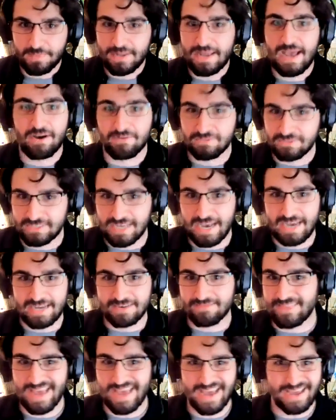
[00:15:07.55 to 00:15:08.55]
But outside
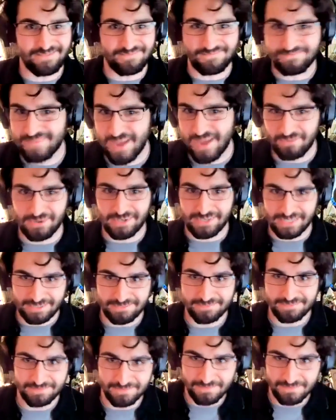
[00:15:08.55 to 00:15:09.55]
of that, not really.